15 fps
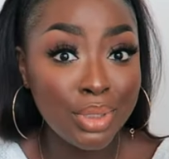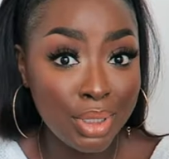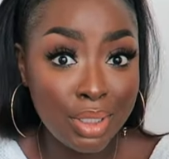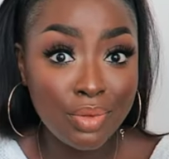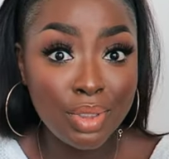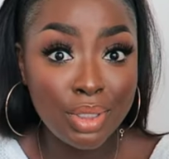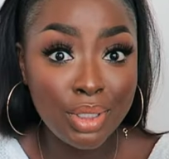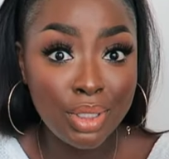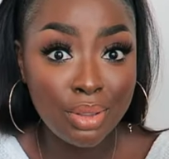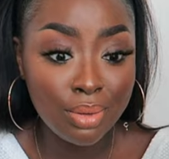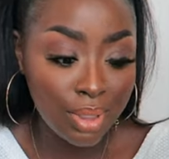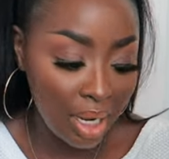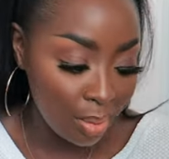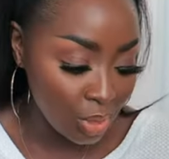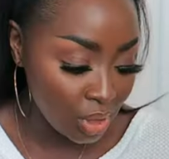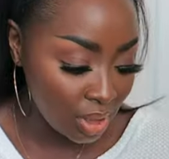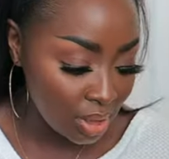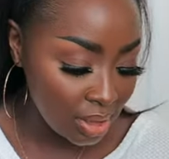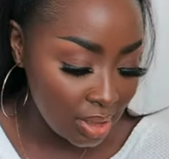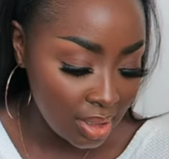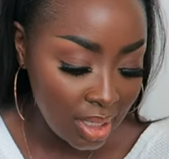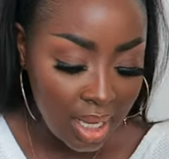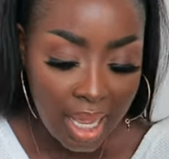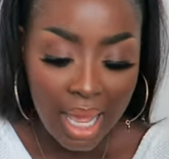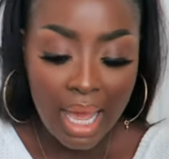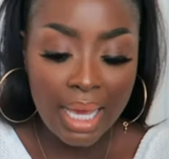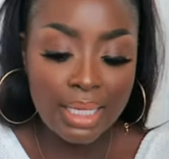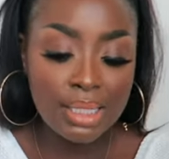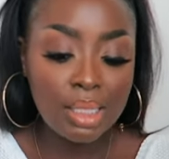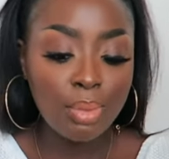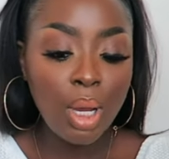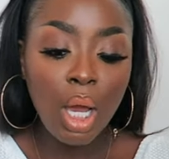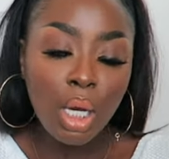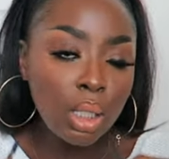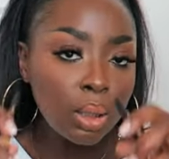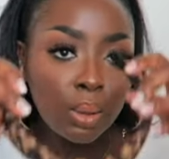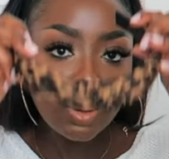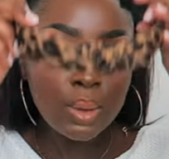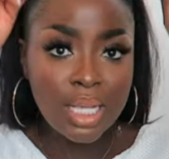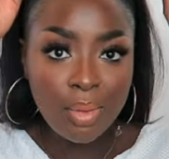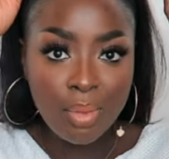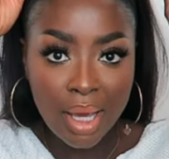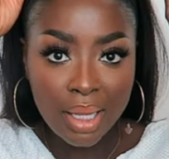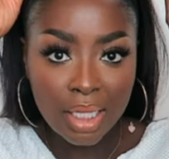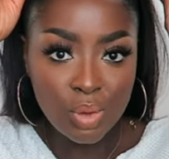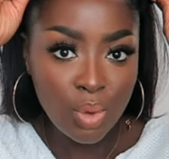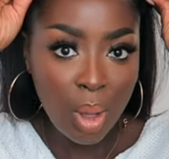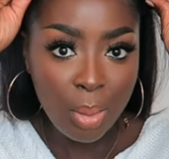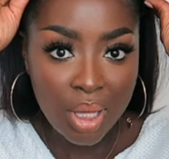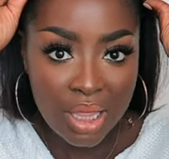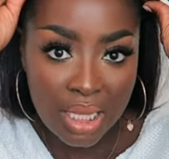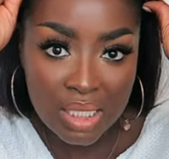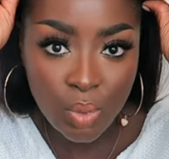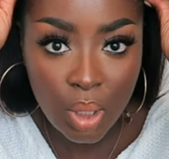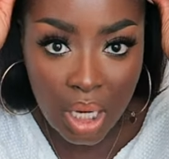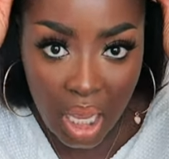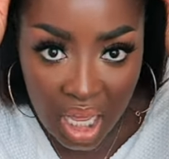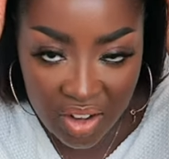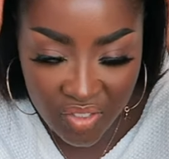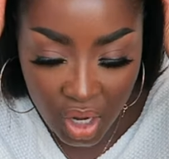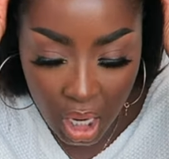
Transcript: really, really cute options. I suppose I might as well let this one on.